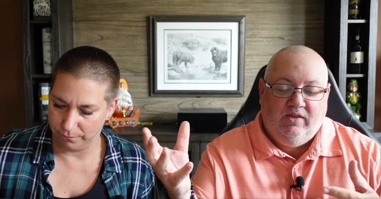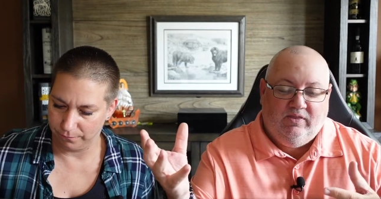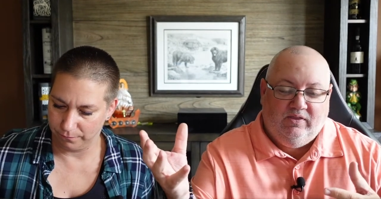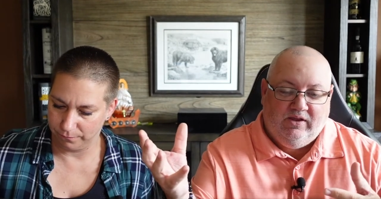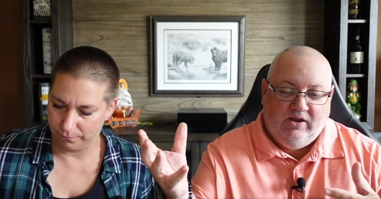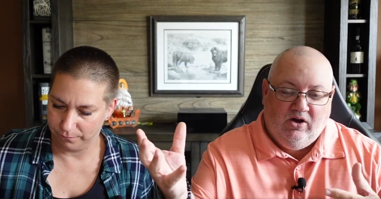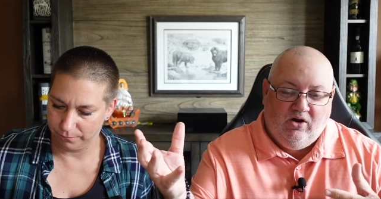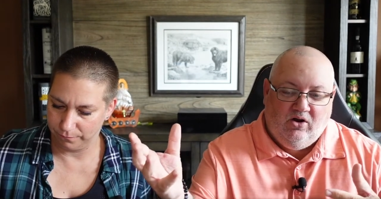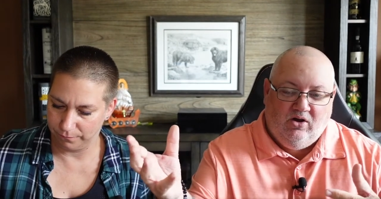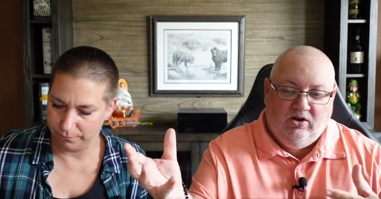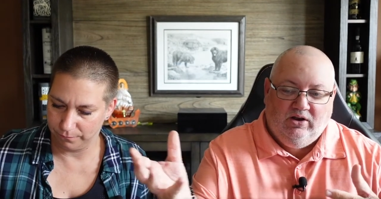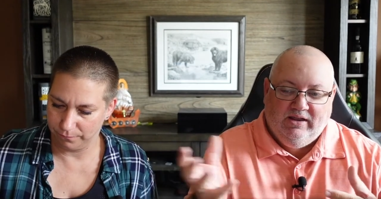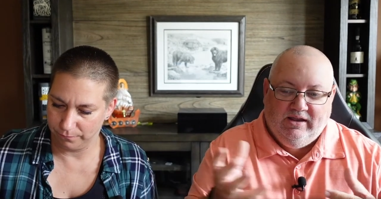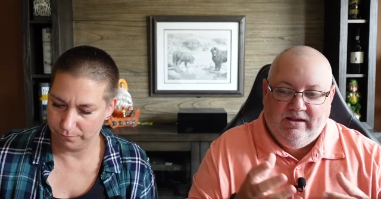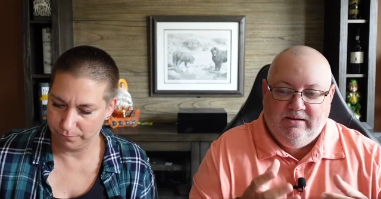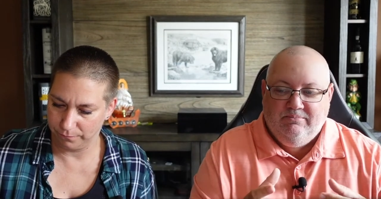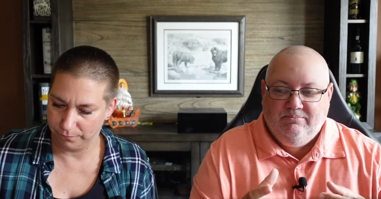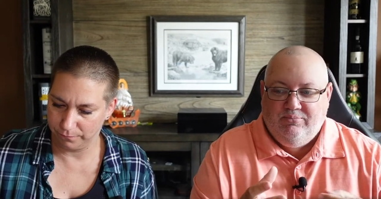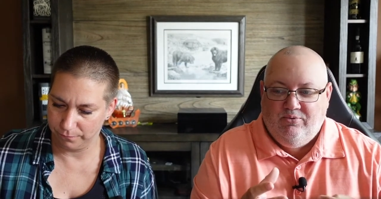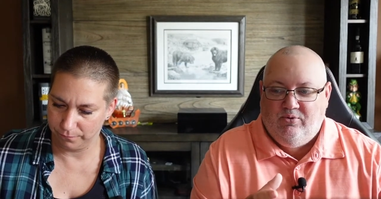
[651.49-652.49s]
Speaker 1: they all
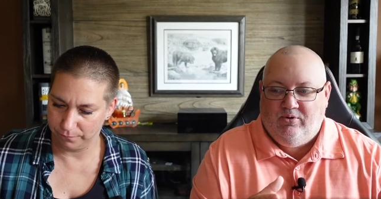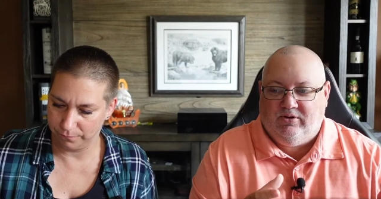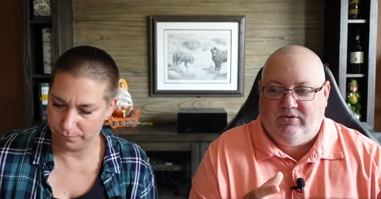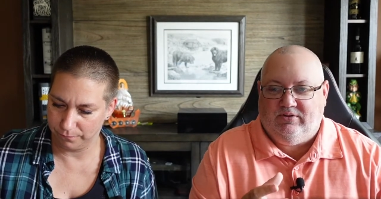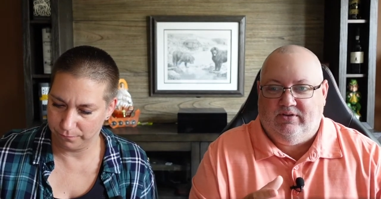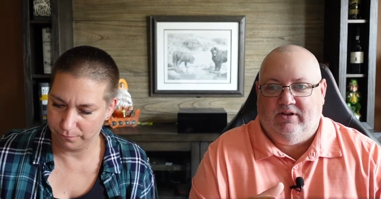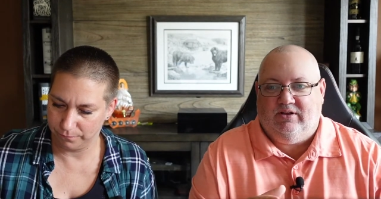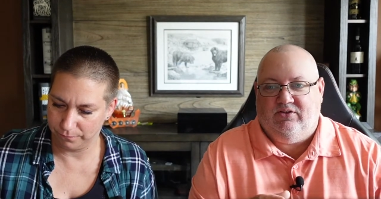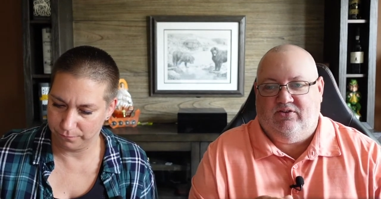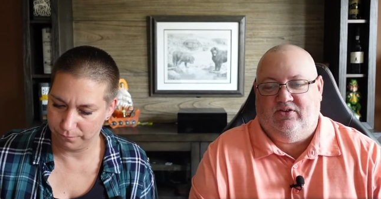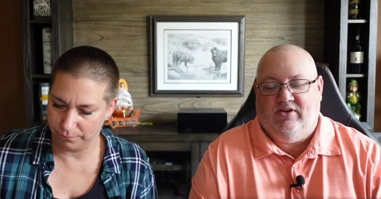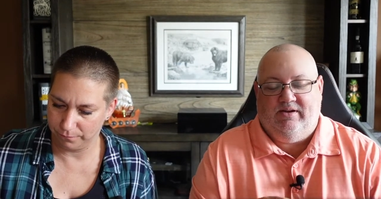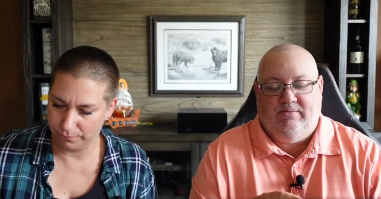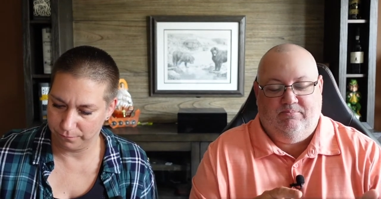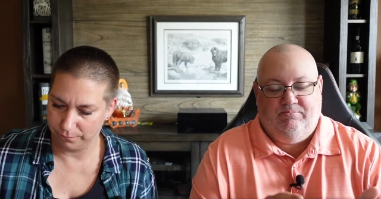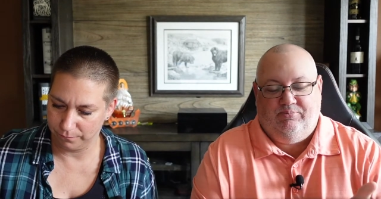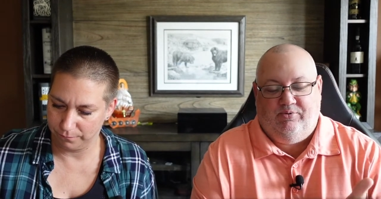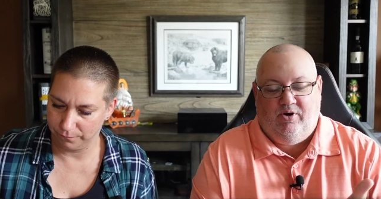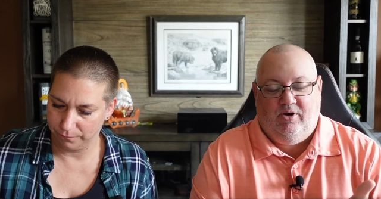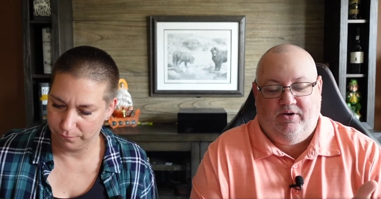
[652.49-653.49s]
import that
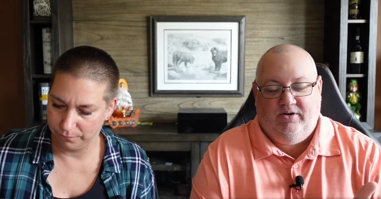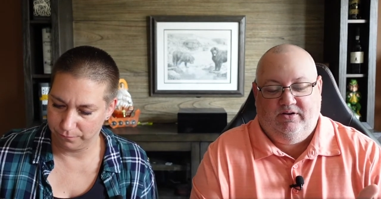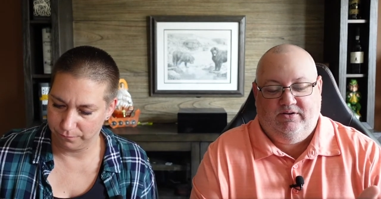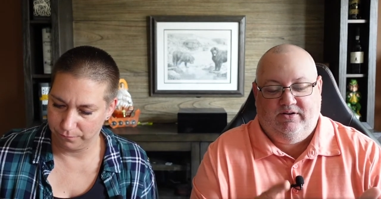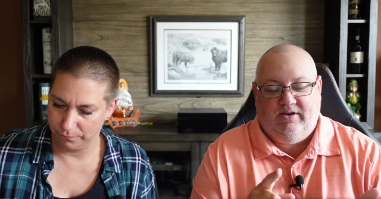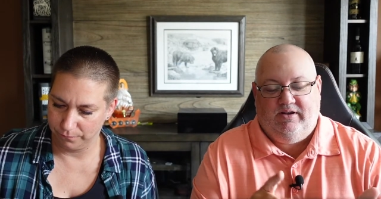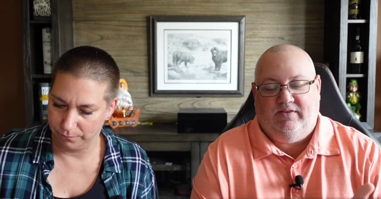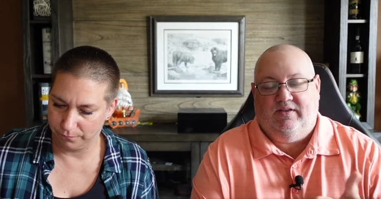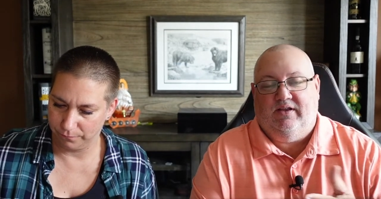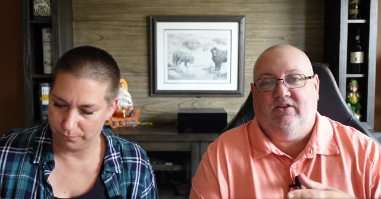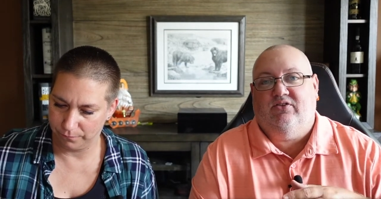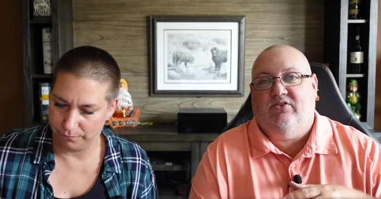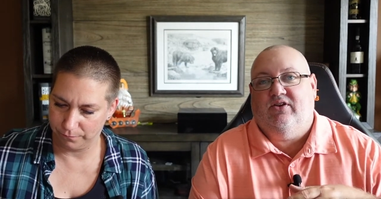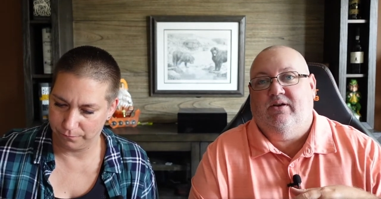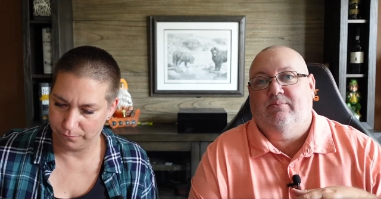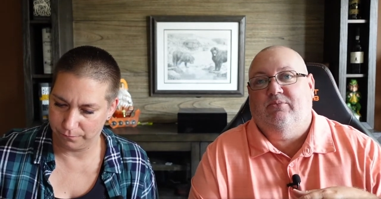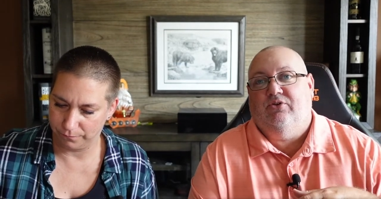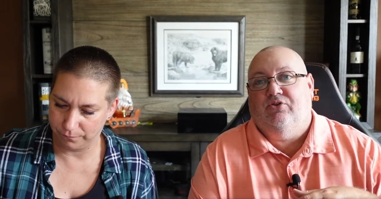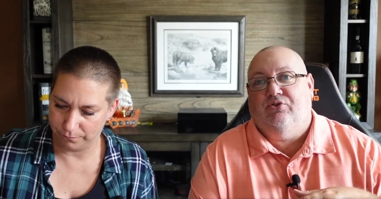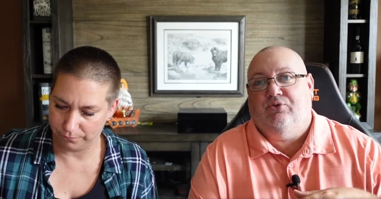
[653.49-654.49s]
same product and that
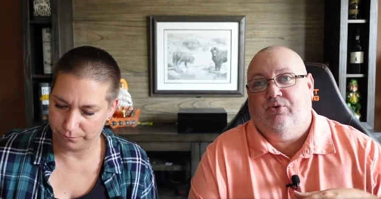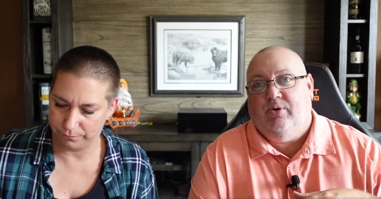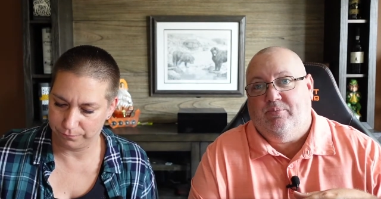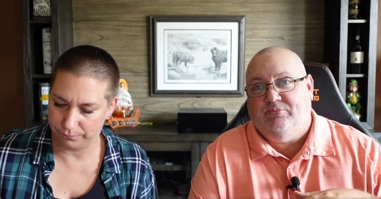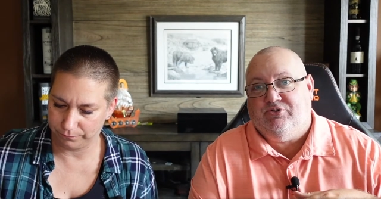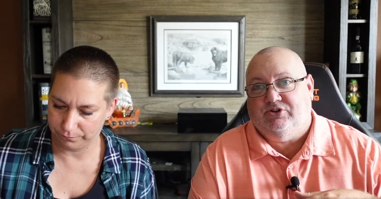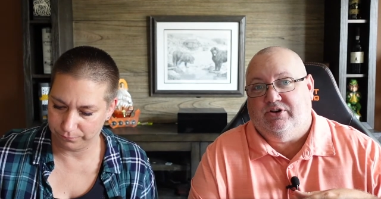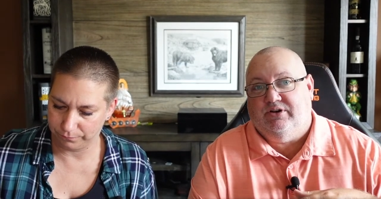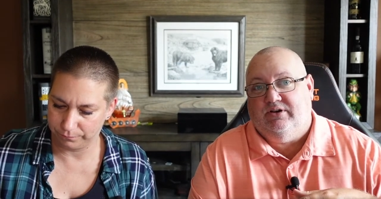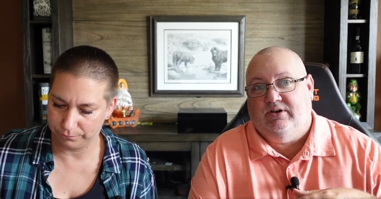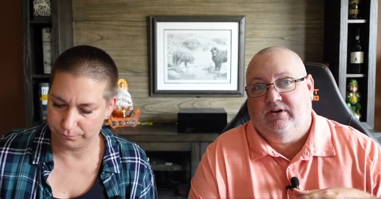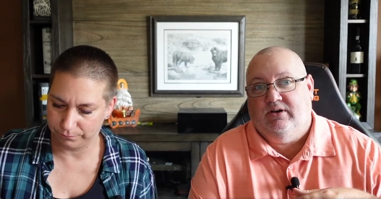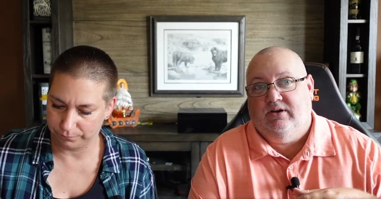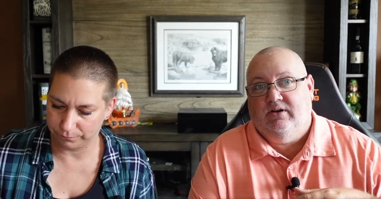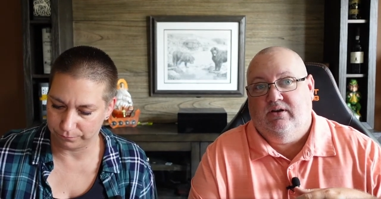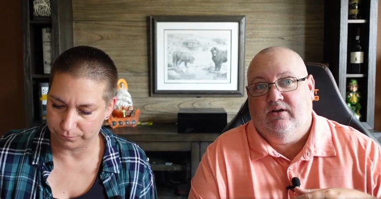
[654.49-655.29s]
same description.